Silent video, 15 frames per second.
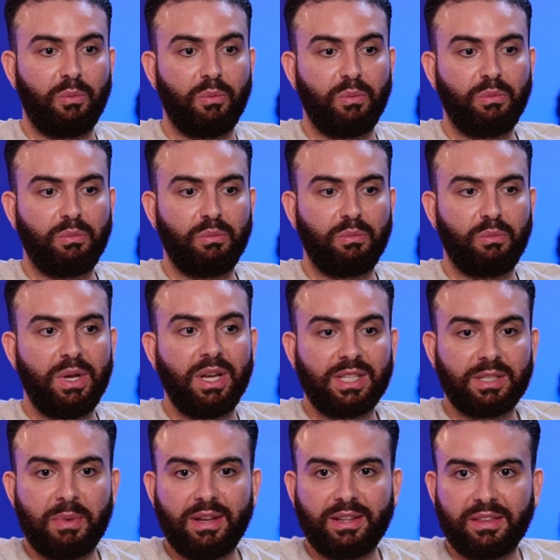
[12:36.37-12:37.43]
we
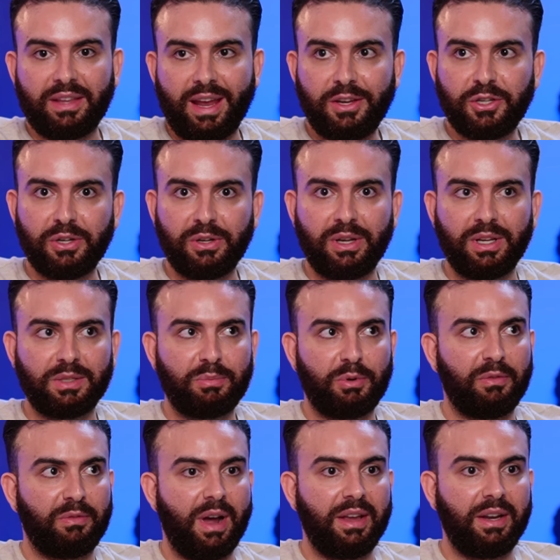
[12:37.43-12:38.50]
expect that the agent is
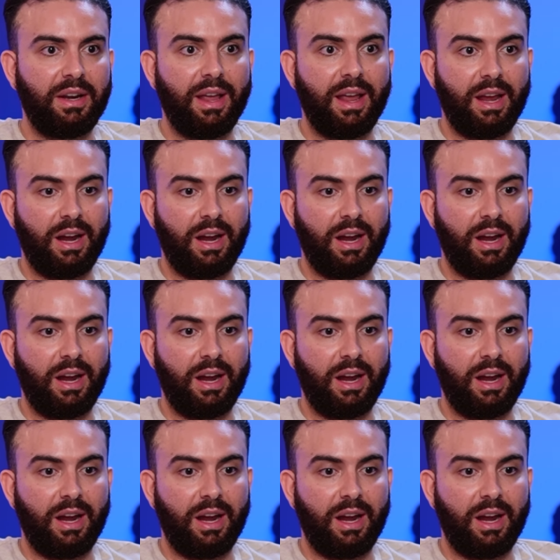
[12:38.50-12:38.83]
provided